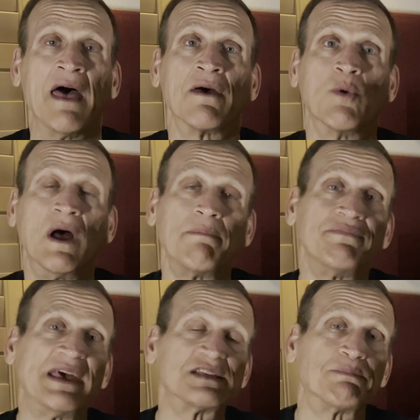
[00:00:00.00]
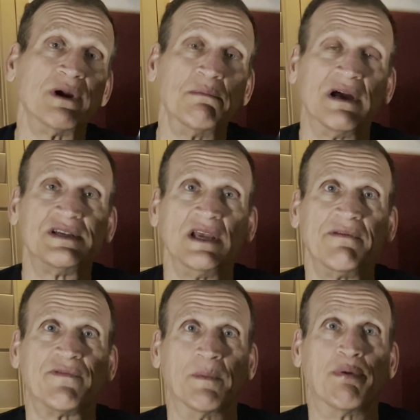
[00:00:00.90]
Well, that's pretty much it
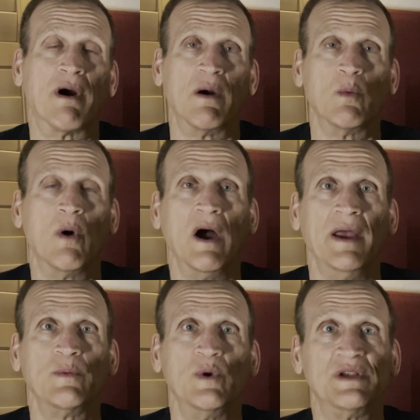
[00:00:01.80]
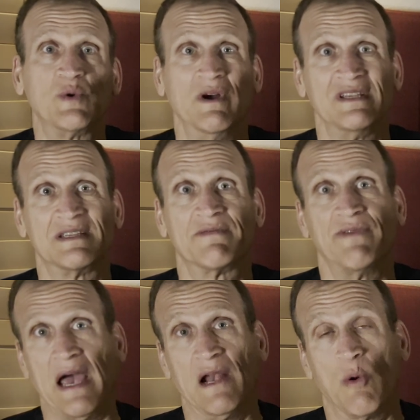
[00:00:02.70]
for part one, which was
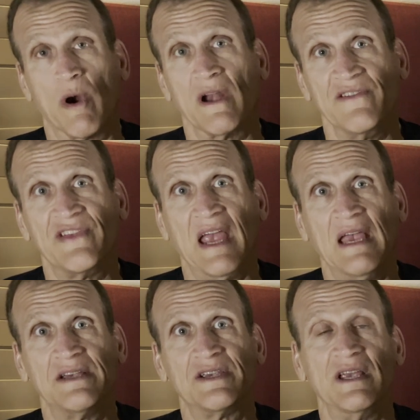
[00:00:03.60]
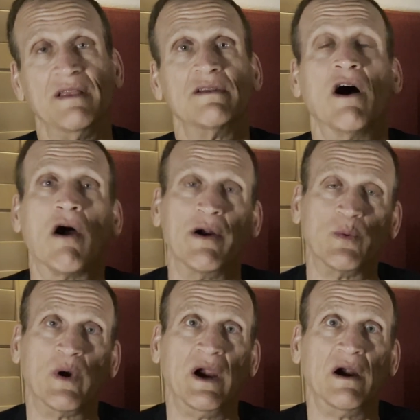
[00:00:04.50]
file organization,
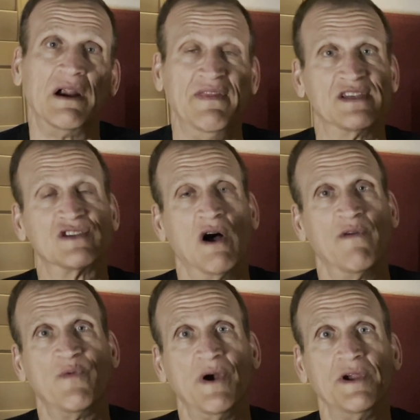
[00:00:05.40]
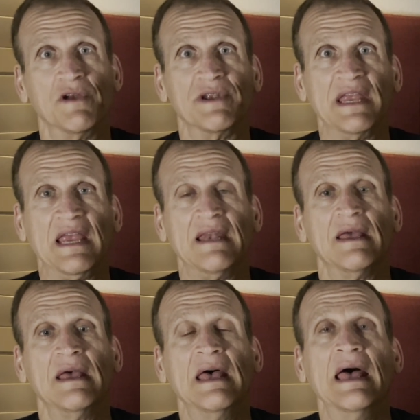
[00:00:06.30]
hardware, and the software you'll need.
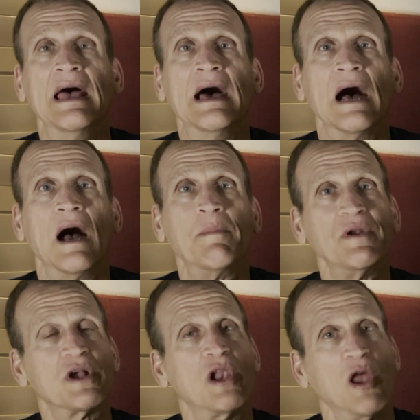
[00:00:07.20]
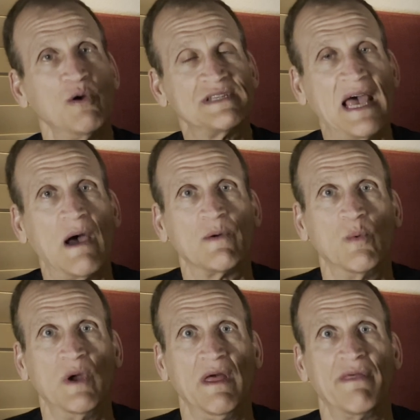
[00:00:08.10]
I'm going to close out
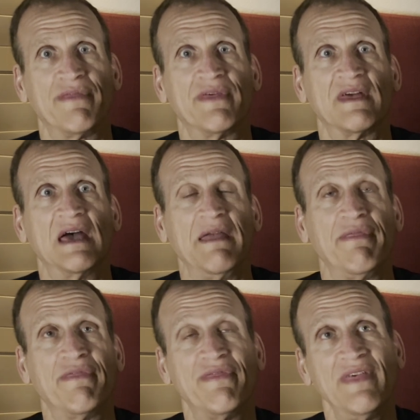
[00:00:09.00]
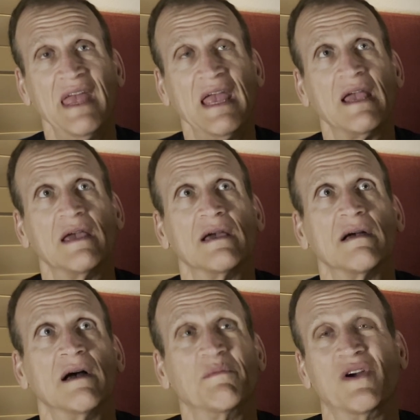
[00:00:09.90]
with, I think,
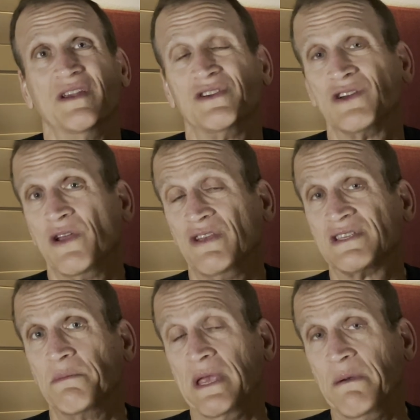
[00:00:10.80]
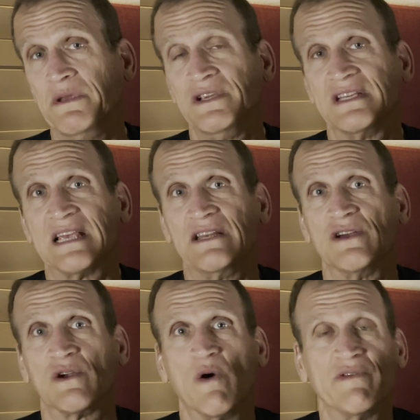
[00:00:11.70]
I'm going to show you some images I
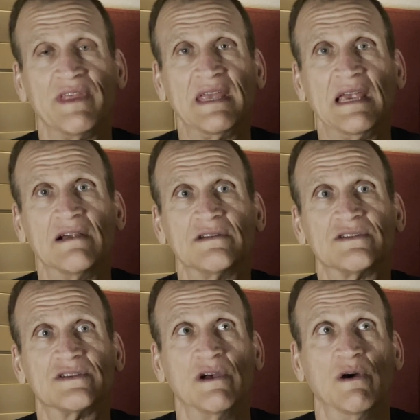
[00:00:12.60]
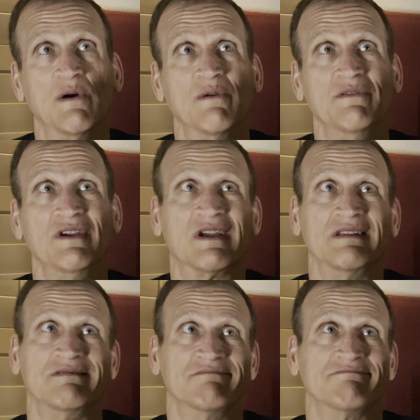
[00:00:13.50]
took over the years so you can